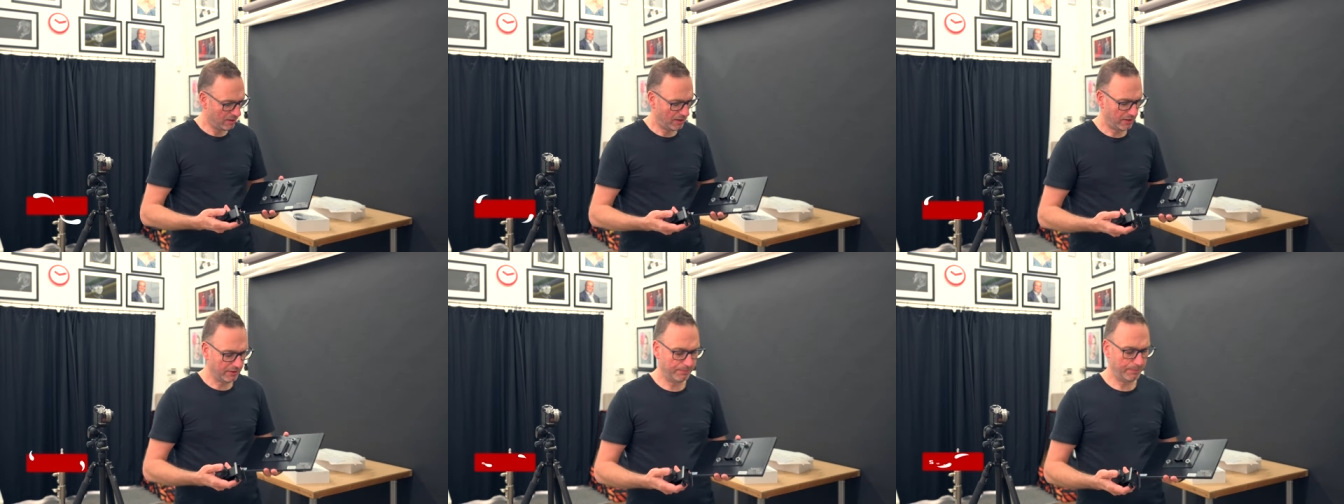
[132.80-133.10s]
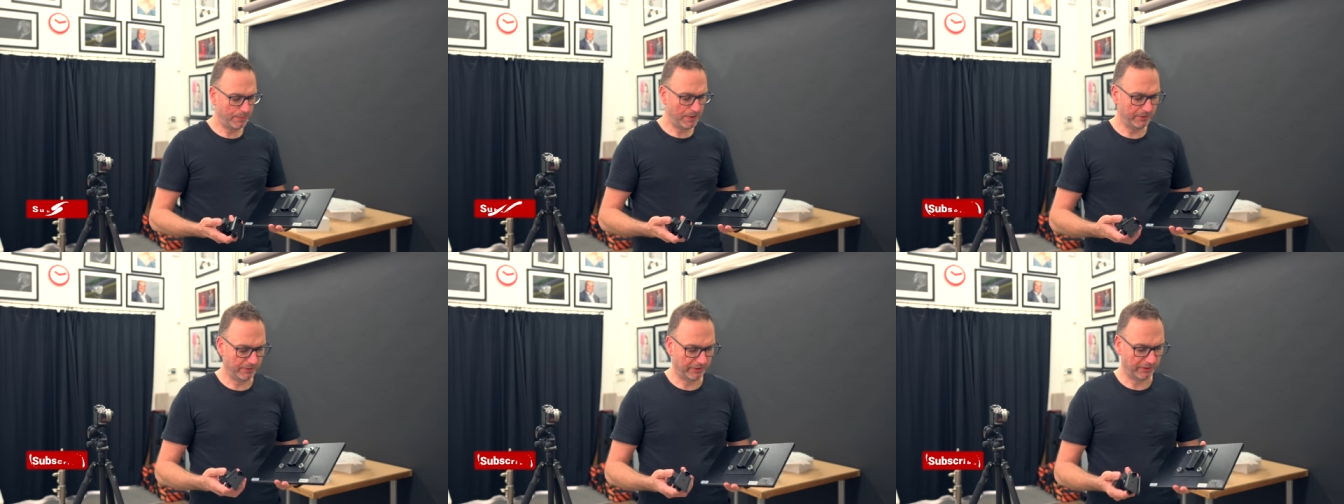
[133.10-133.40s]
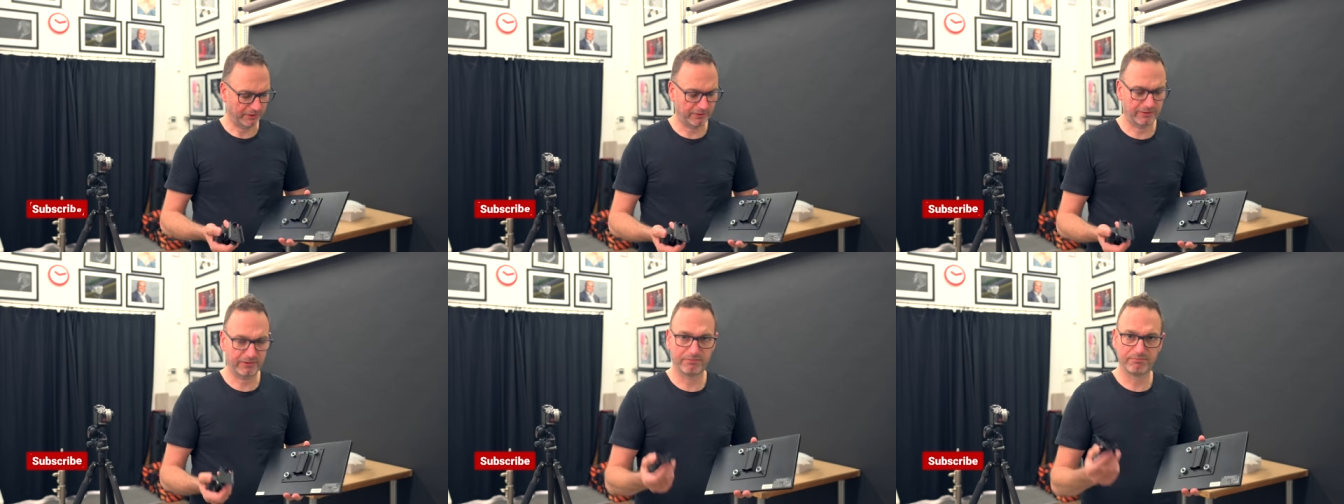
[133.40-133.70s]
I suppose
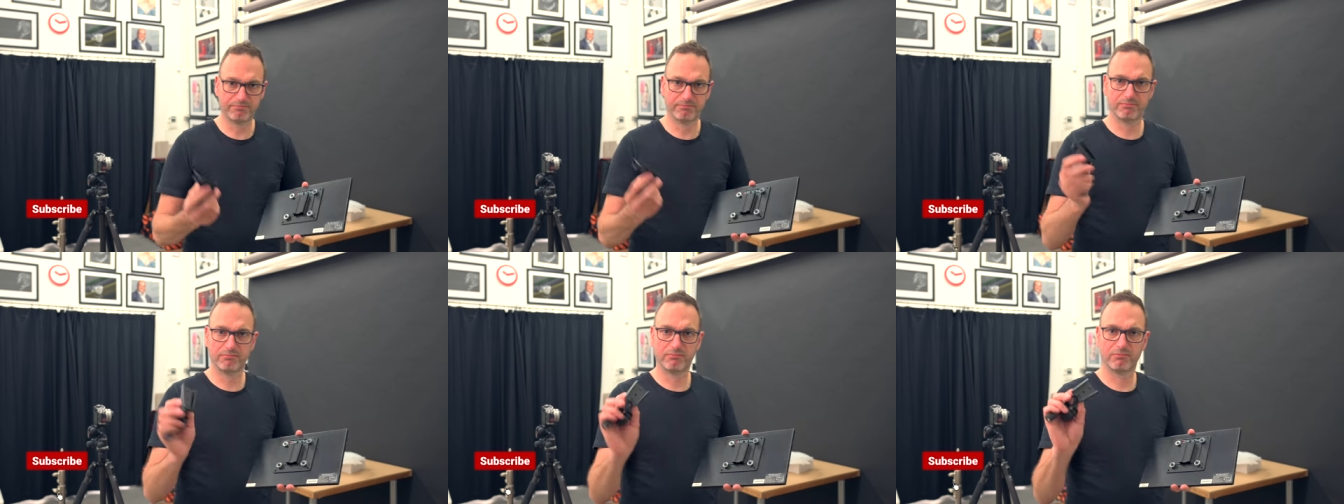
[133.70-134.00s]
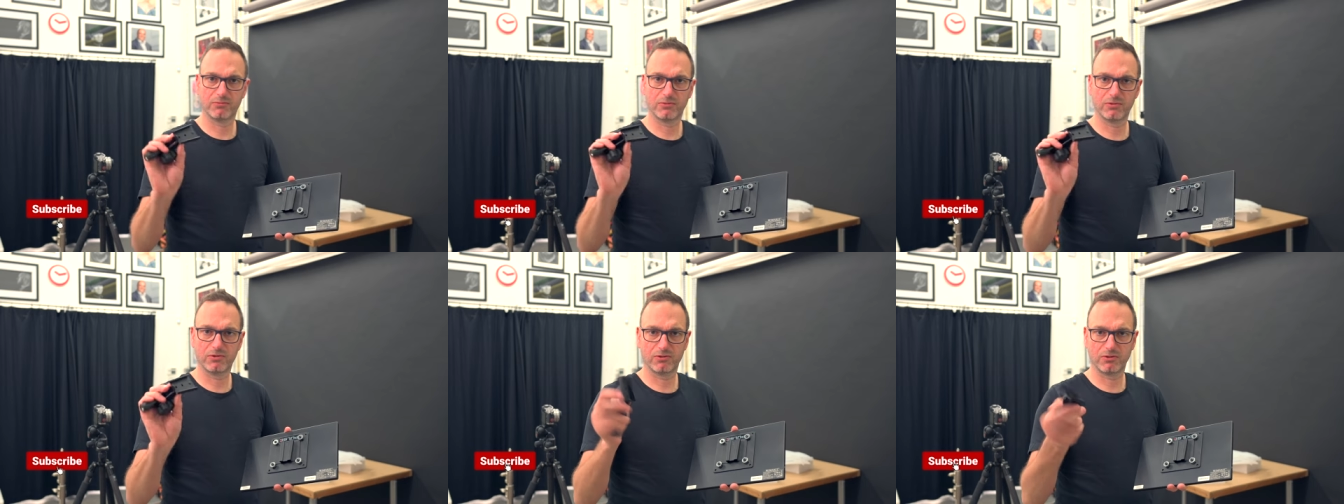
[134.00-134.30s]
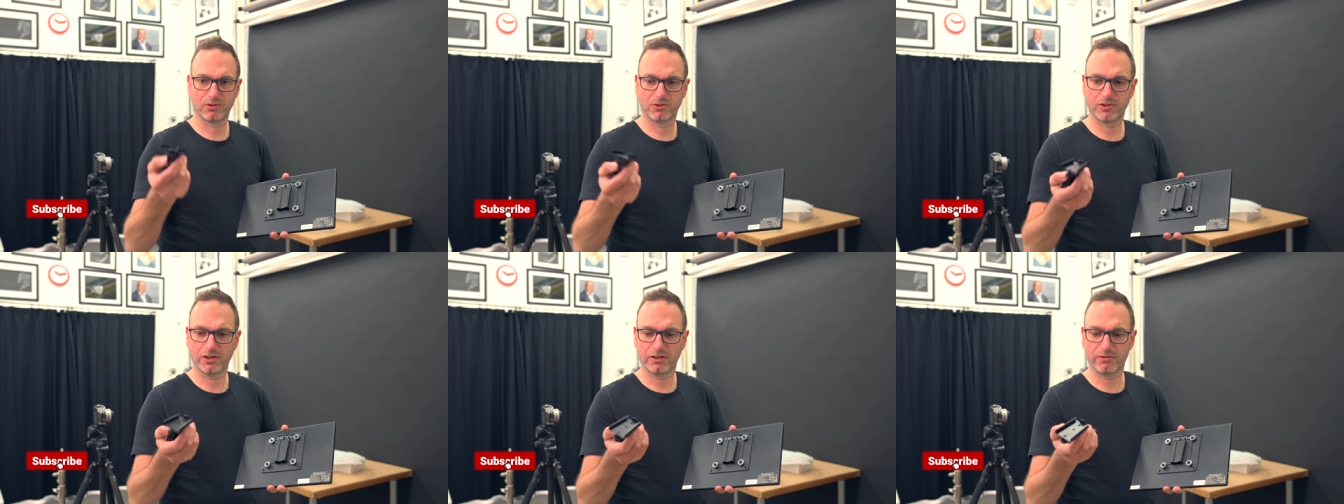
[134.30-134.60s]
it's
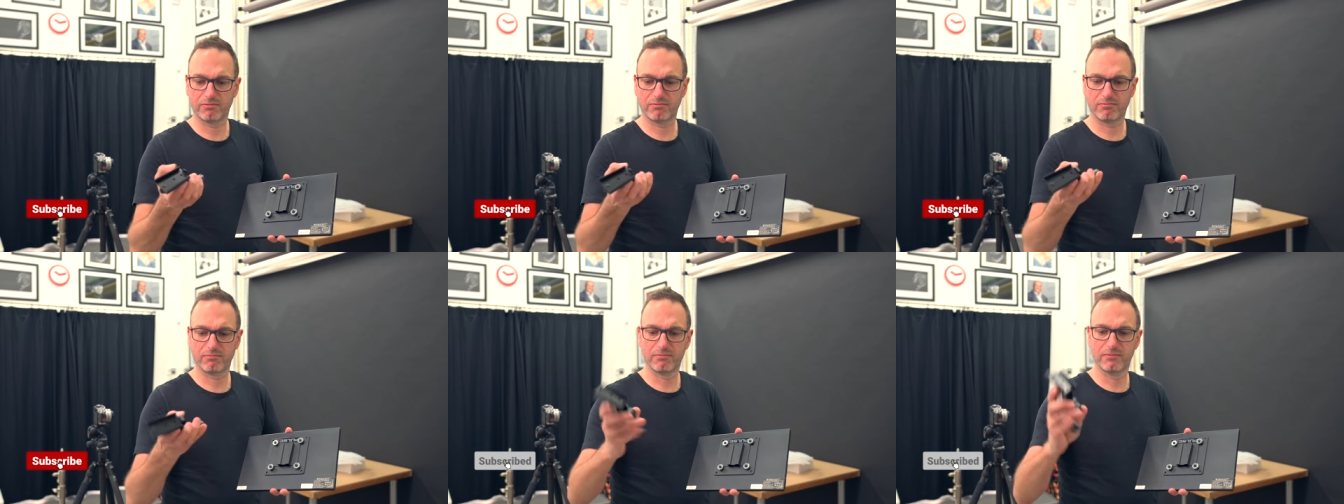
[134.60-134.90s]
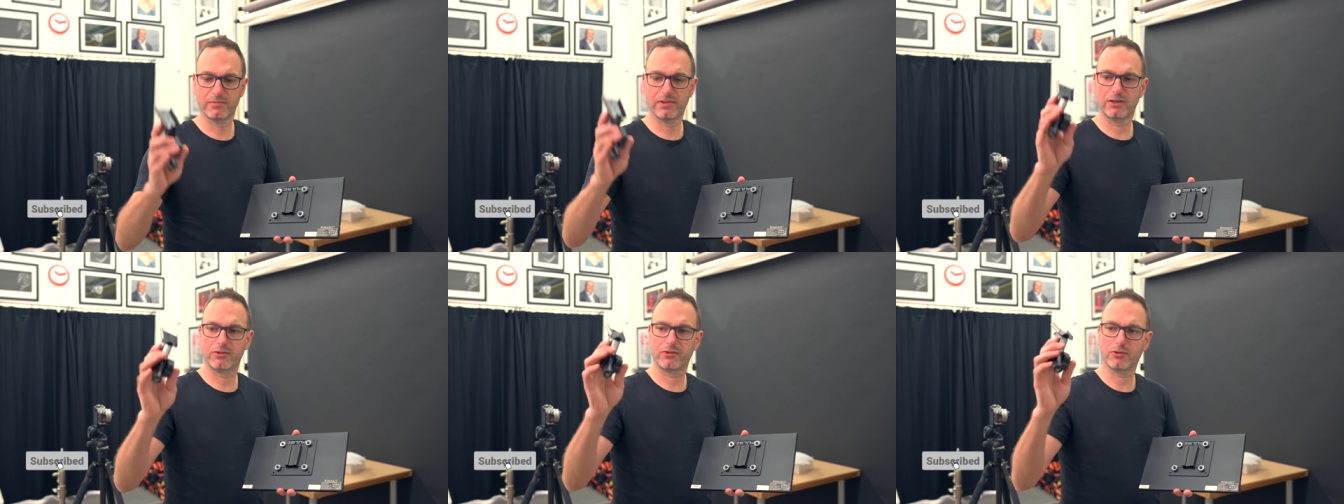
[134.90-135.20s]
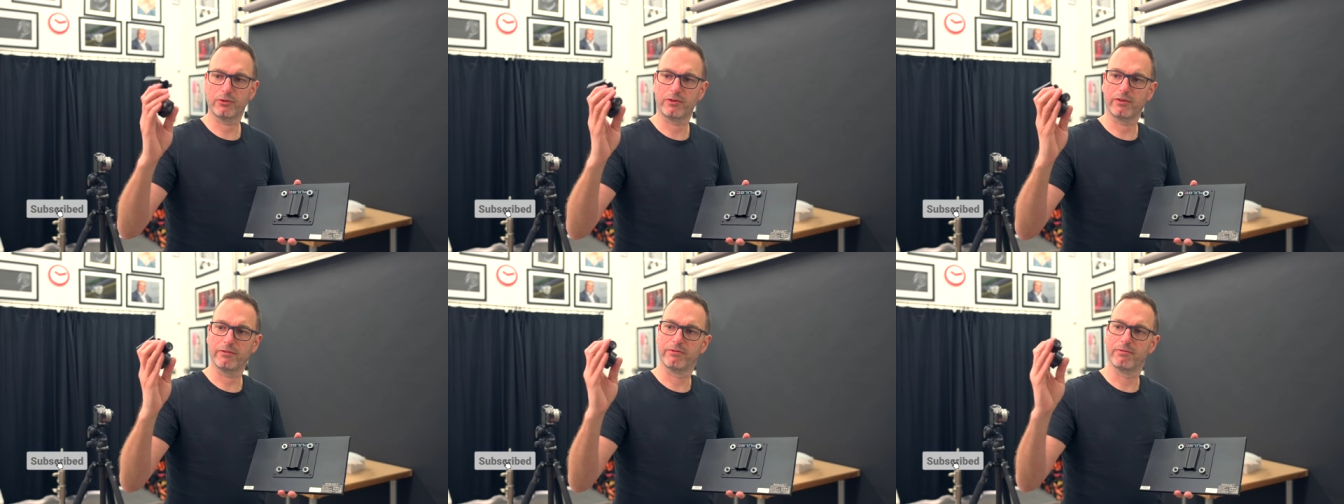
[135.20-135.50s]
just a
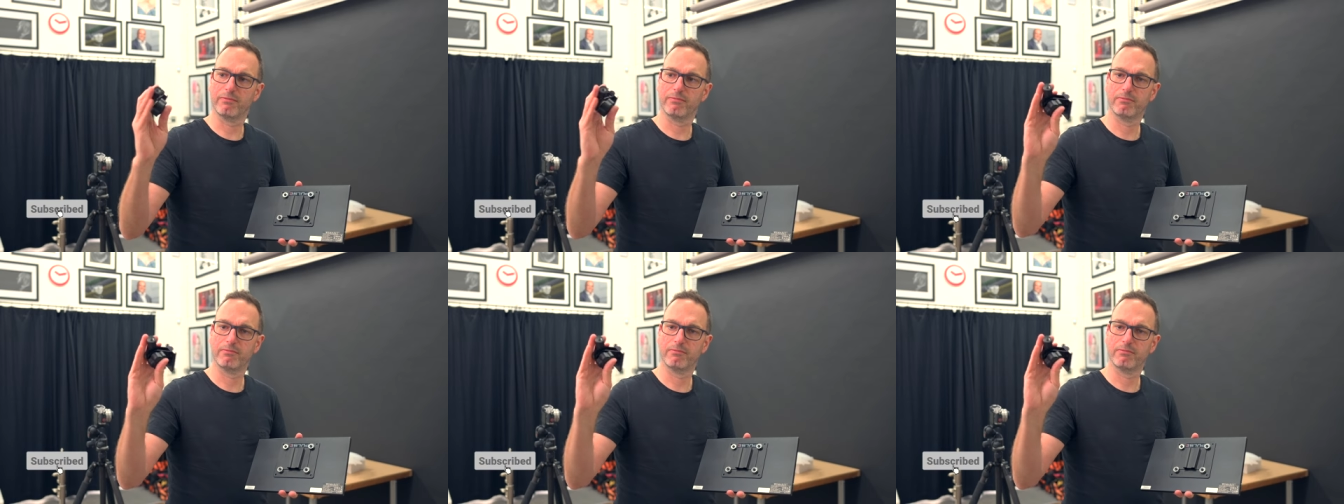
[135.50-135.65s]
sort of